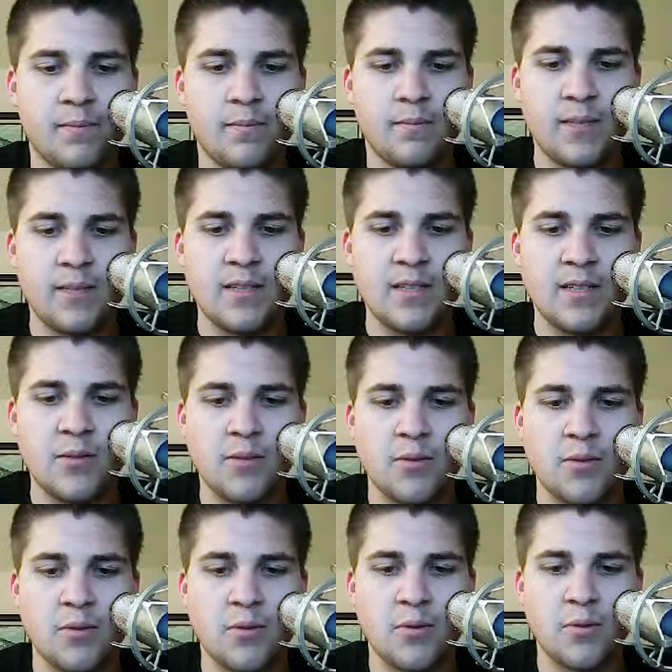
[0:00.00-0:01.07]
is equal
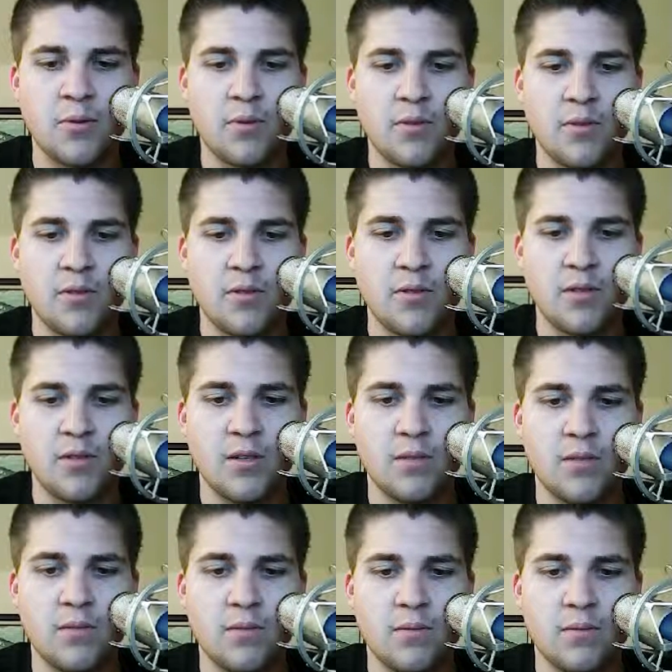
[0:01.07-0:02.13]
to root 3 over
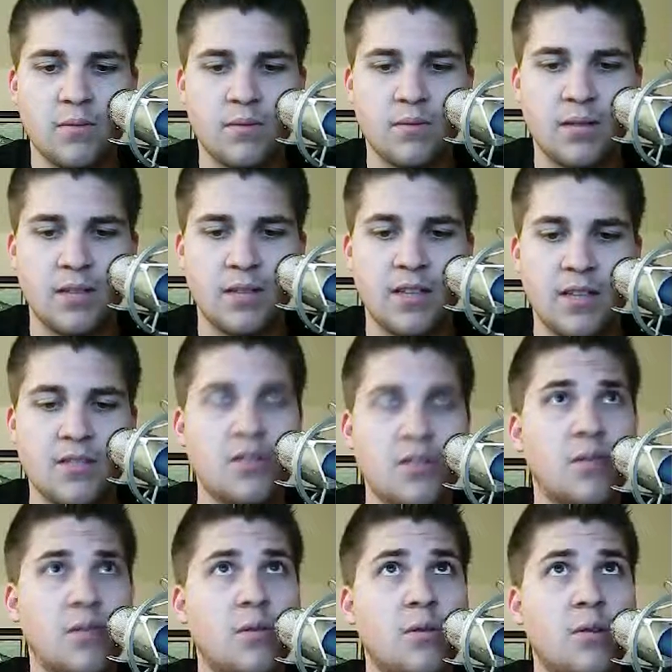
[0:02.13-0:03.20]
2. Let's
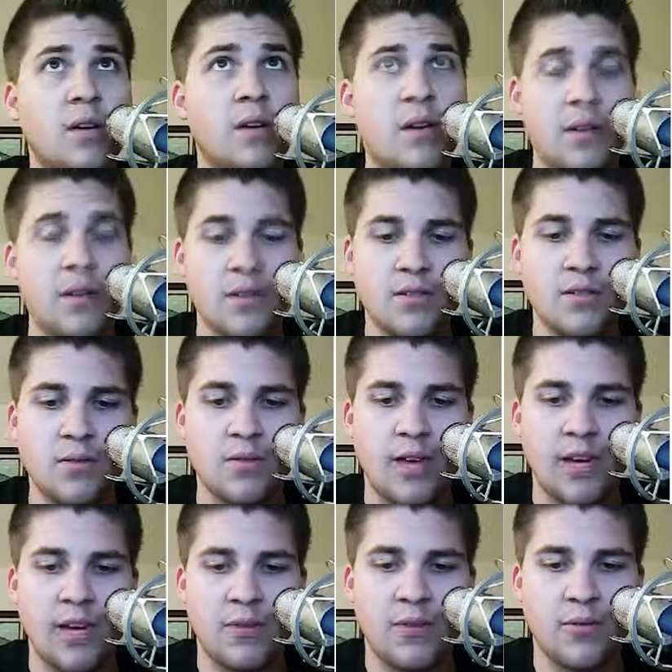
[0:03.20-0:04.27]
do
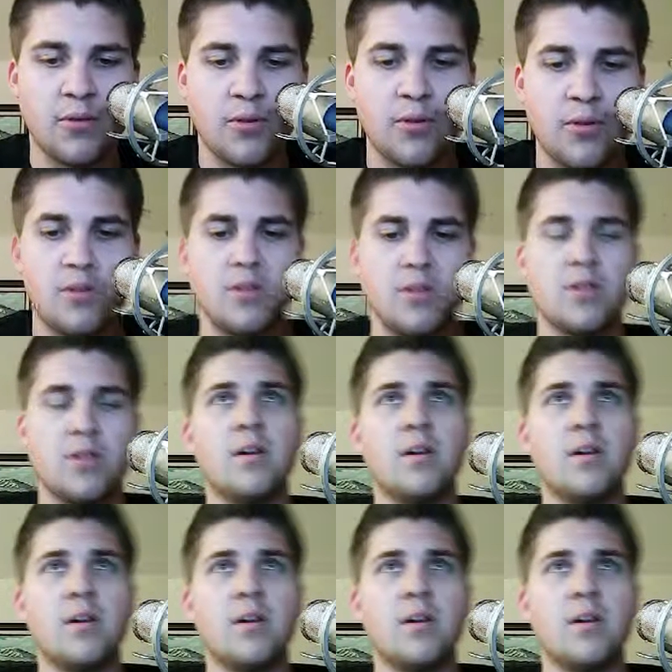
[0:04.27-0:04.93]
negative root 3 over 2.